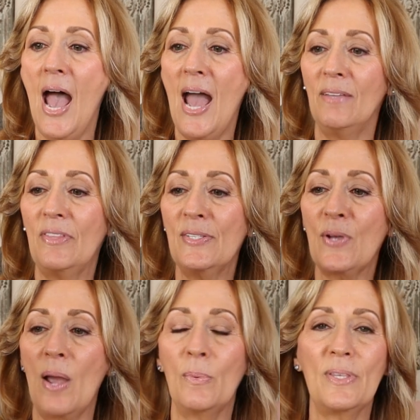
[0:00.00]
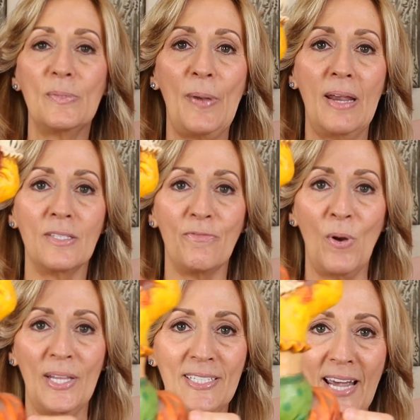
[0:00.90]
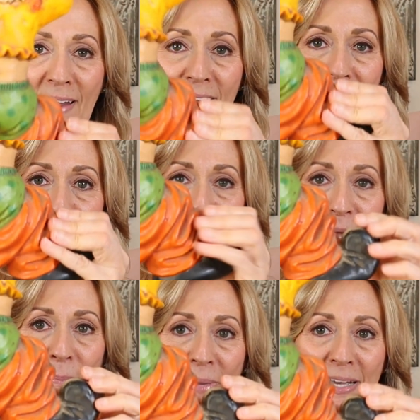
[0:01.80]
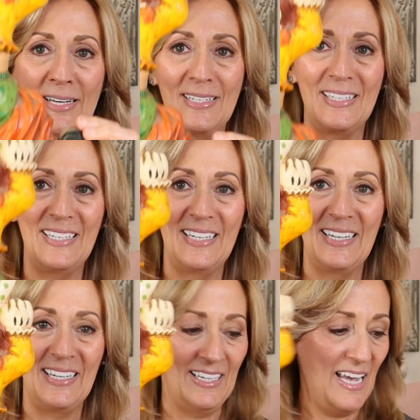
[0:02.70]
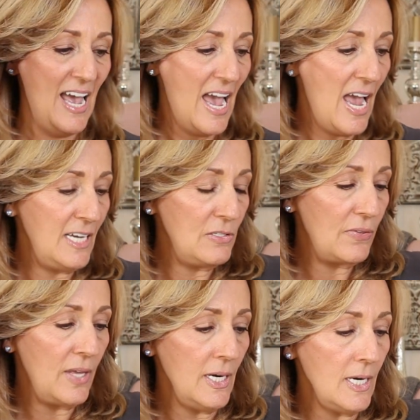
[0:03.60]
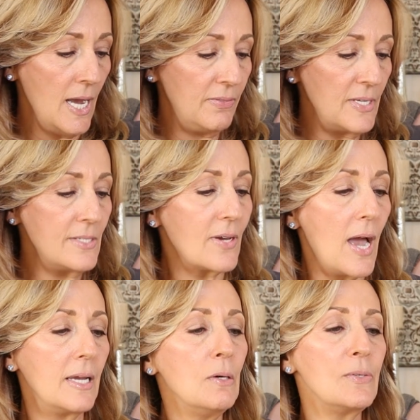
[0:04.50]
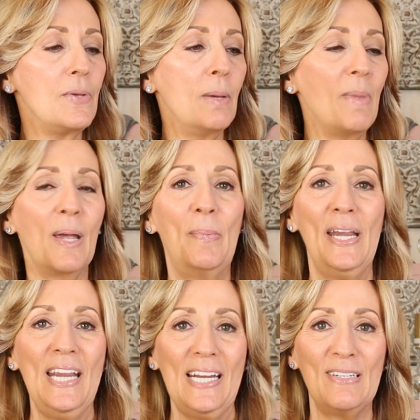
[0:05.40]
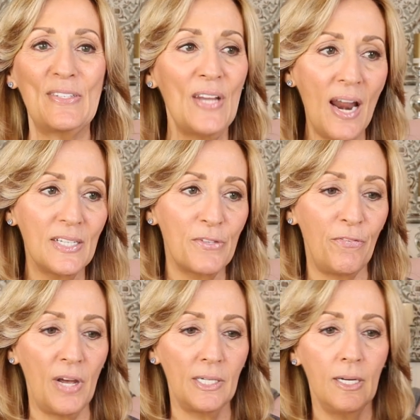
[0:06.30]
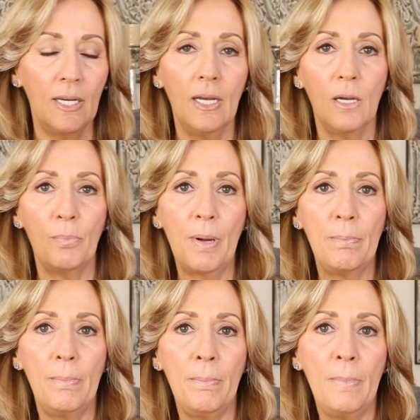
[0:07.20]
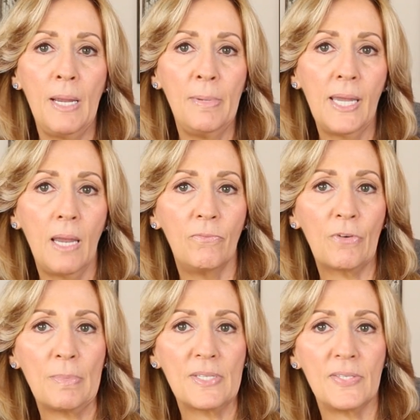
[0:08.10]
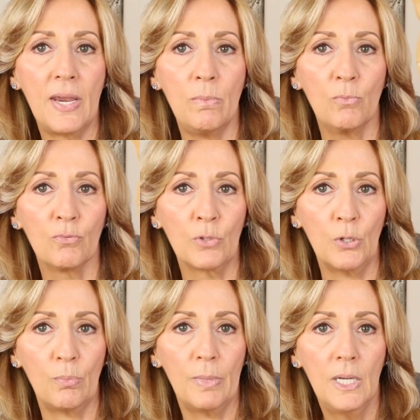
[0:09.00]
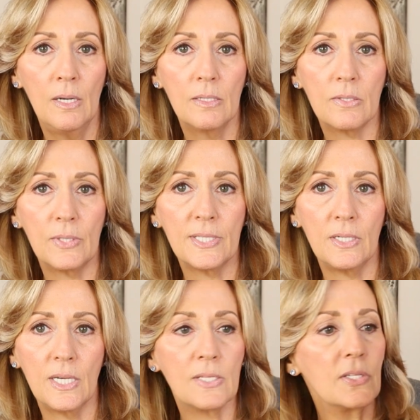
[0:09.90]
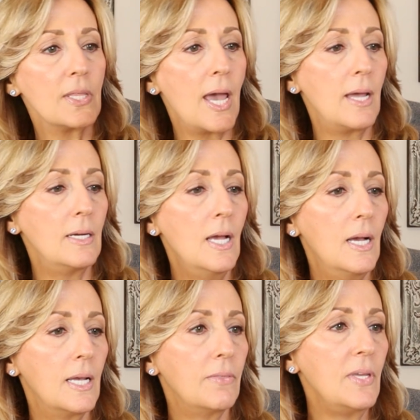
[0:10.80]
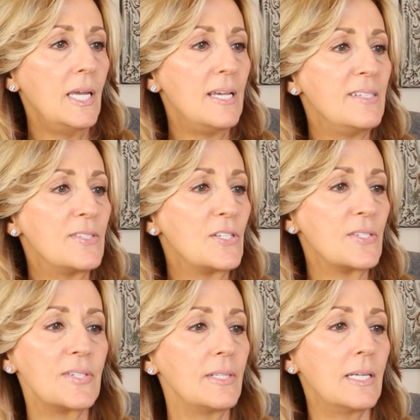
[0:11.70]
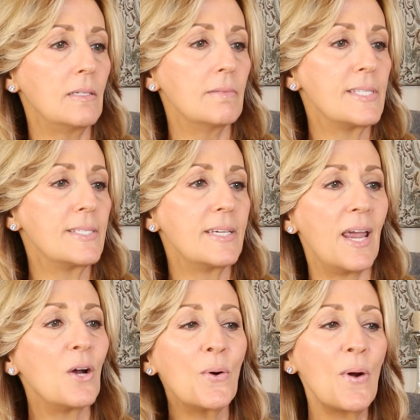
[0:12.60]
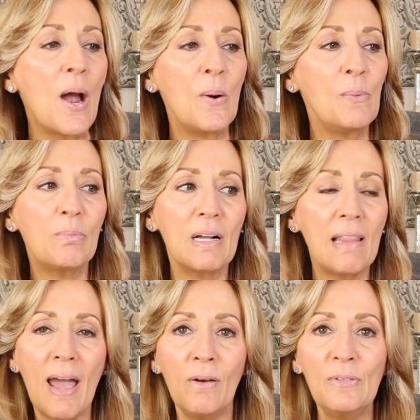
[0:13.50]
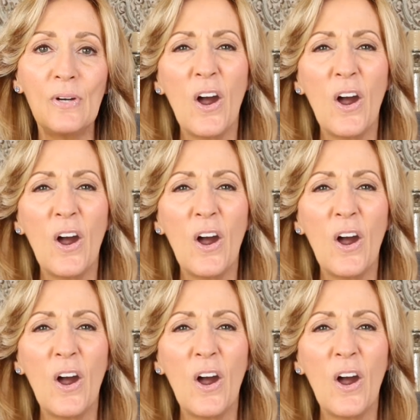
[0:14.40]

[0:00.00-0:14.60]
And this guy with his pants falling down, I love him. And then I got this guy who, in my opinion, is not as fun, but maybe came from the same room. So I said yes to that. I think he's just a little scarecrow clown.